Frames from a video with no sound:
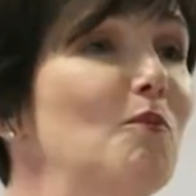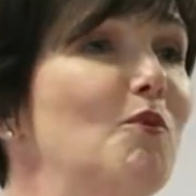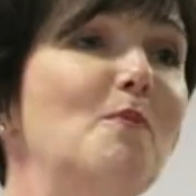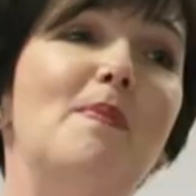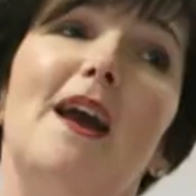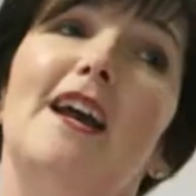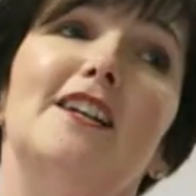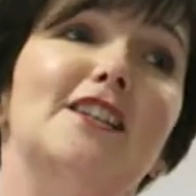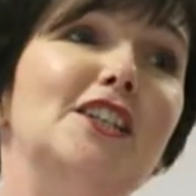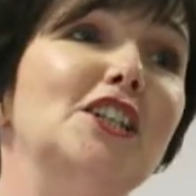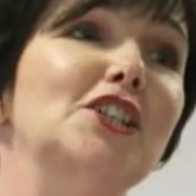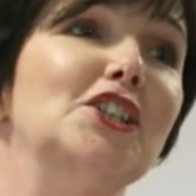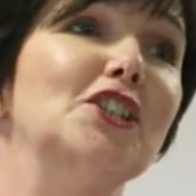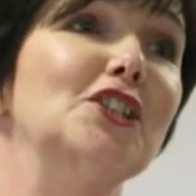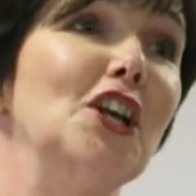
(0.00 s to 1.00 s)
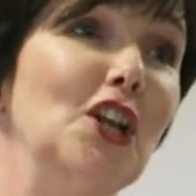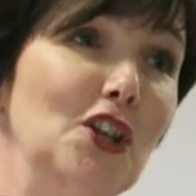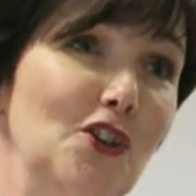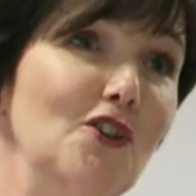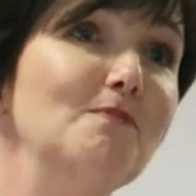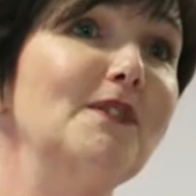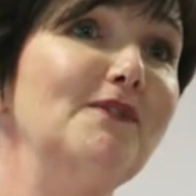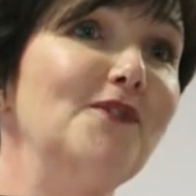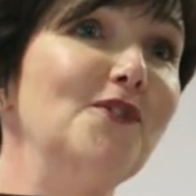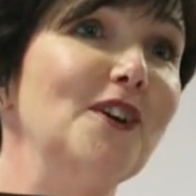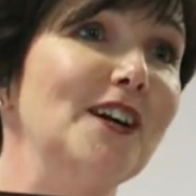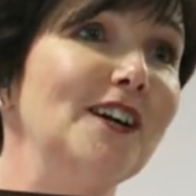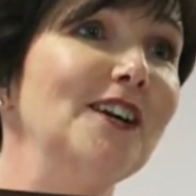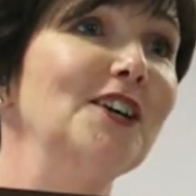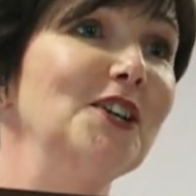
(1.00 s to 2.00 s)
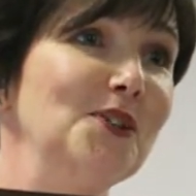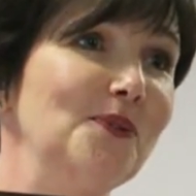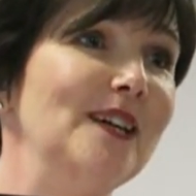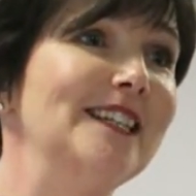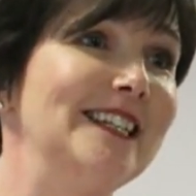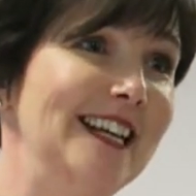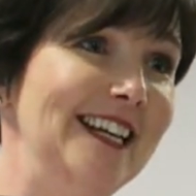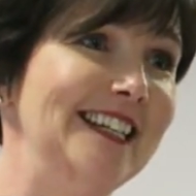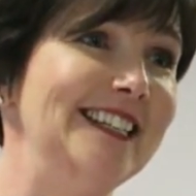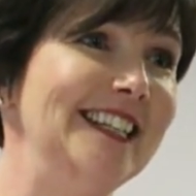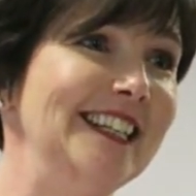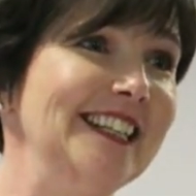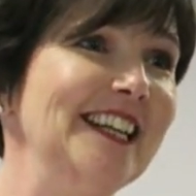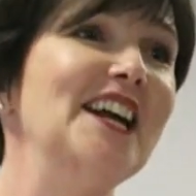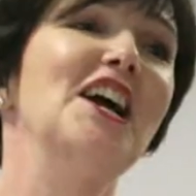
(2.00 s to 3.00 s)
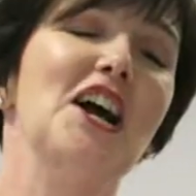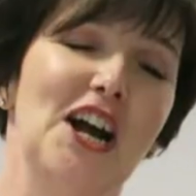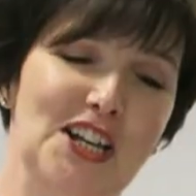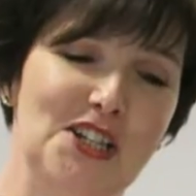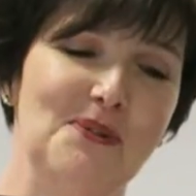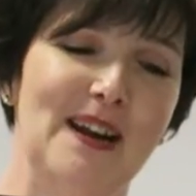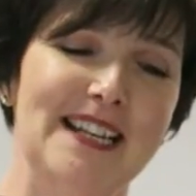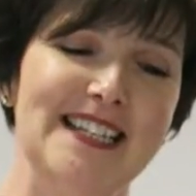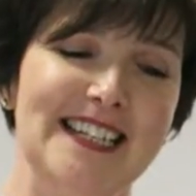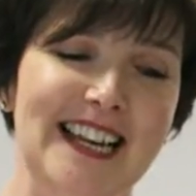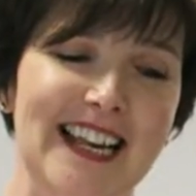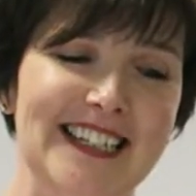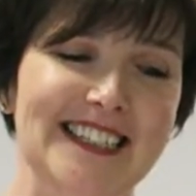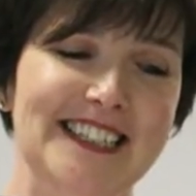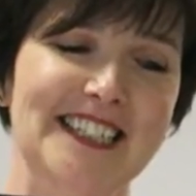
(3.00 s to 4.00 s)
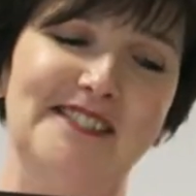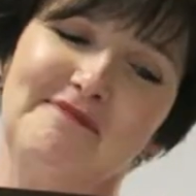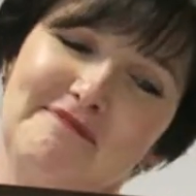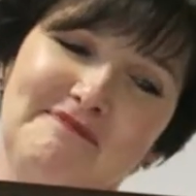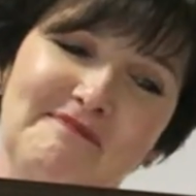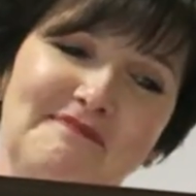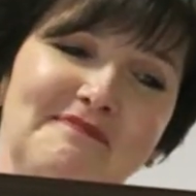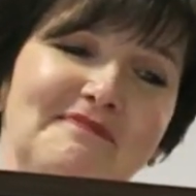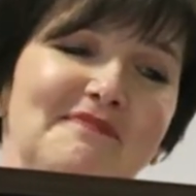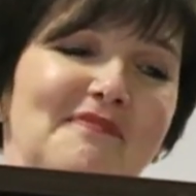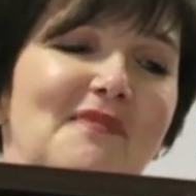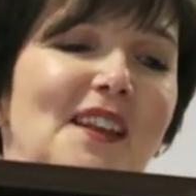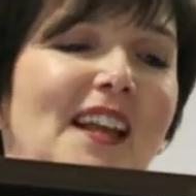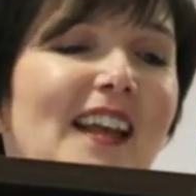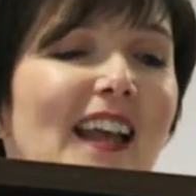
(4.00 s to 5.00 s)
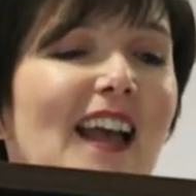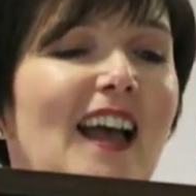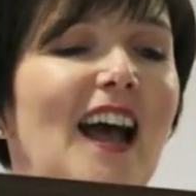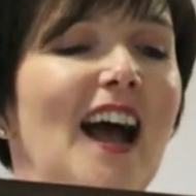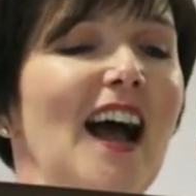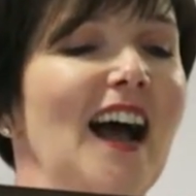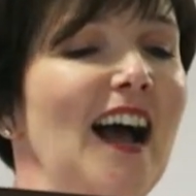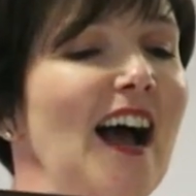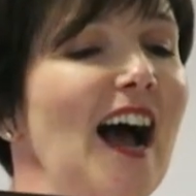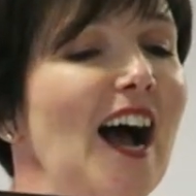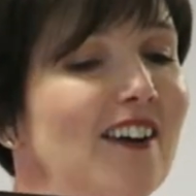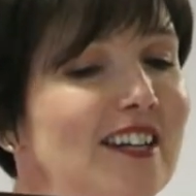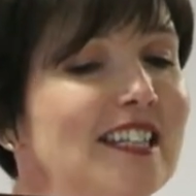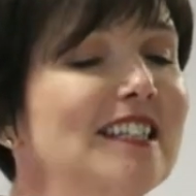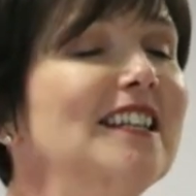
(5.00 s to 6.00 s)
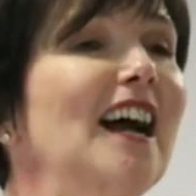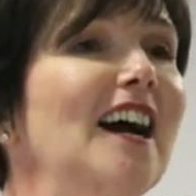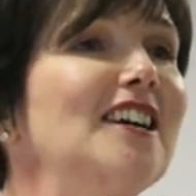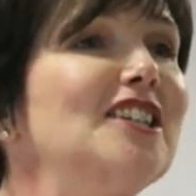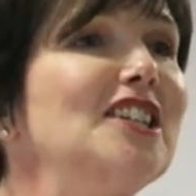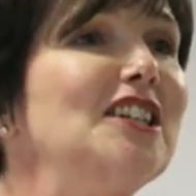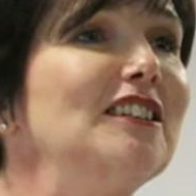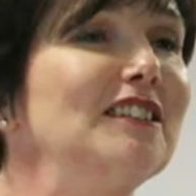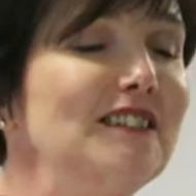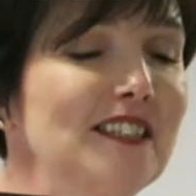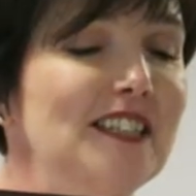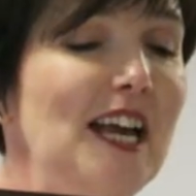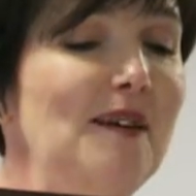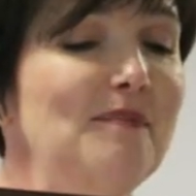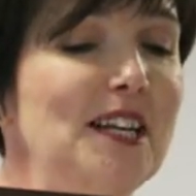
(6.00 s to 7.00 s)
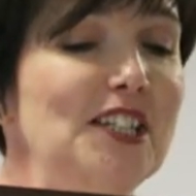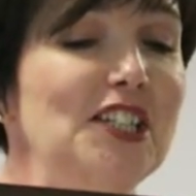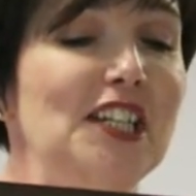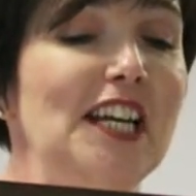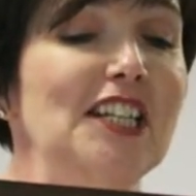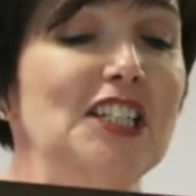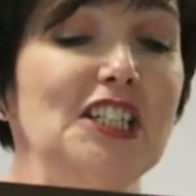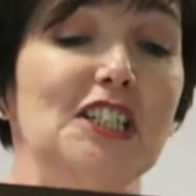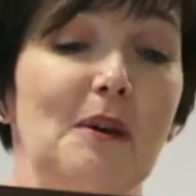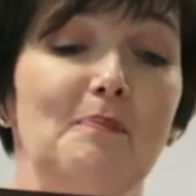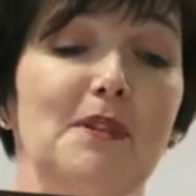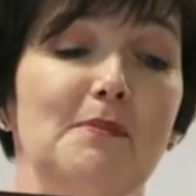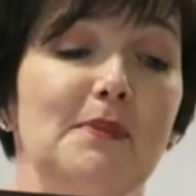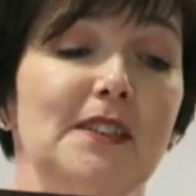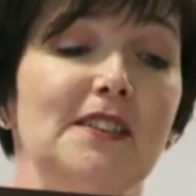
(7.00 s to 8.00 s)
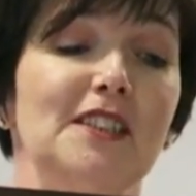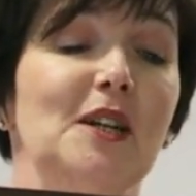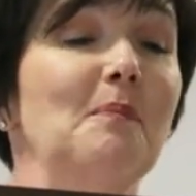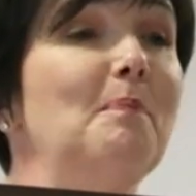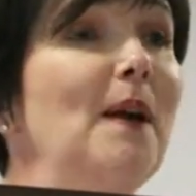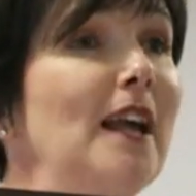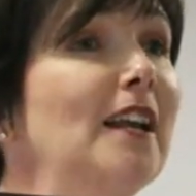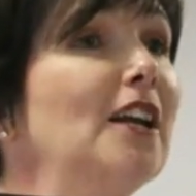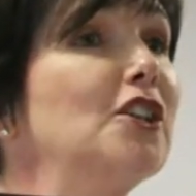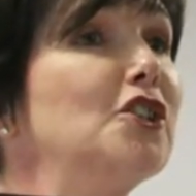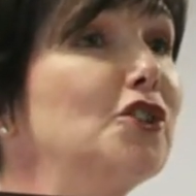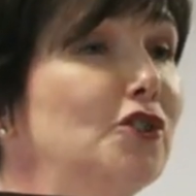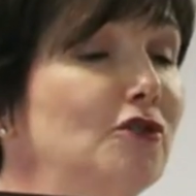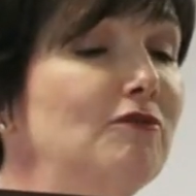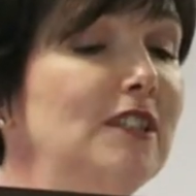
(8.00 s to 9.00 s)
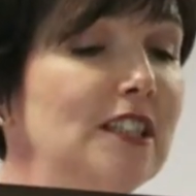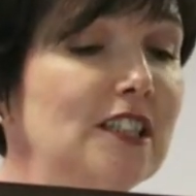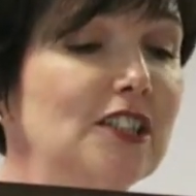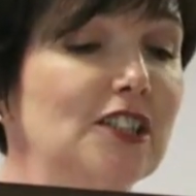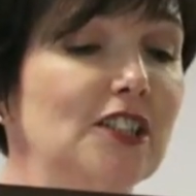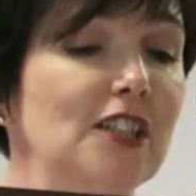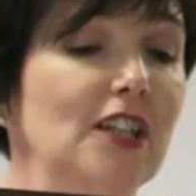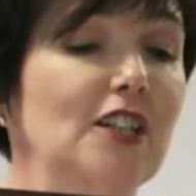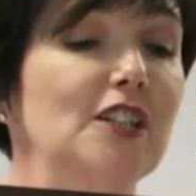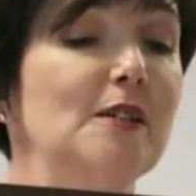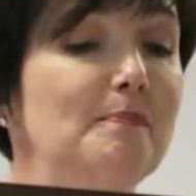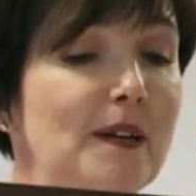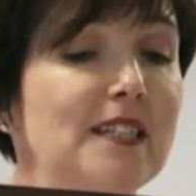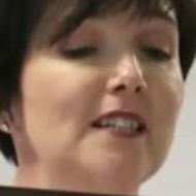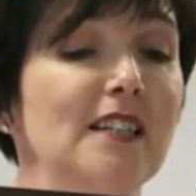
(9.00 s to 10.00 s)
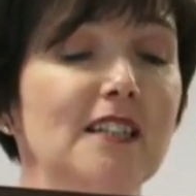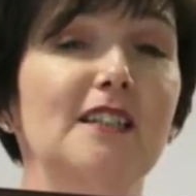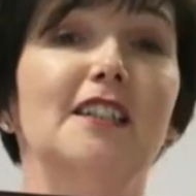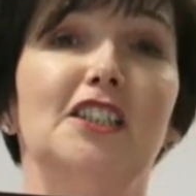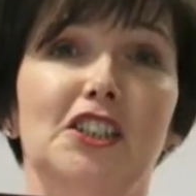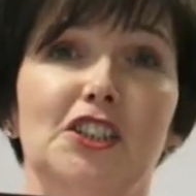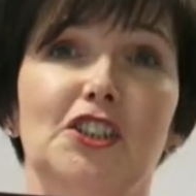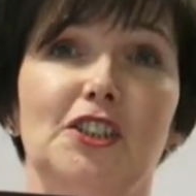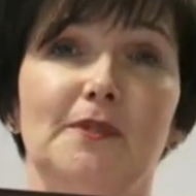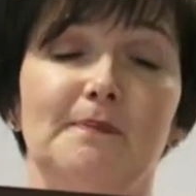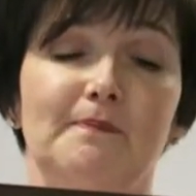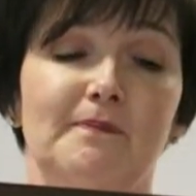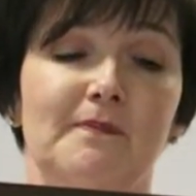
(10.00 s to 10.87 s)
will be head teachers well before 2018 and 2019. A recent article in the Times Education Supplement comparing school leaders to business leaders